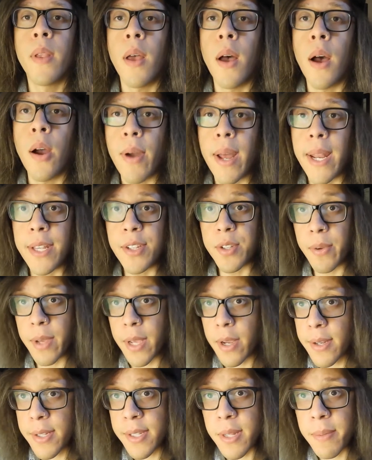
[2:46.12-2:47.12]
Alrighty, so
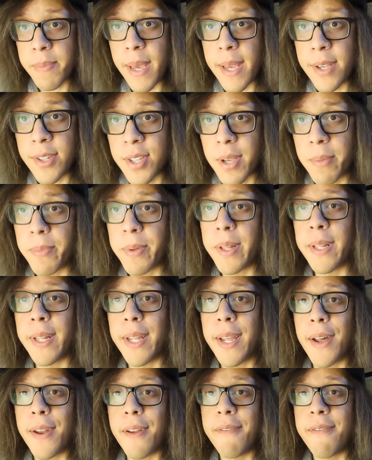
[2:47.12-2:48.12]
here's the bass
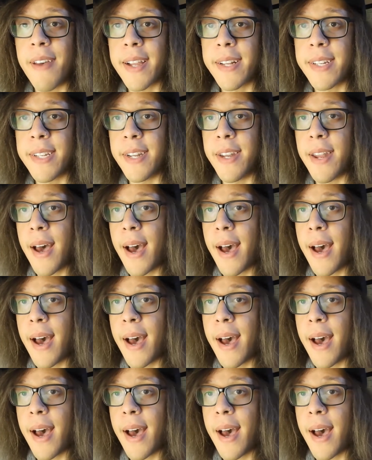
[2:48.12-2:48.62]
completely unaffected.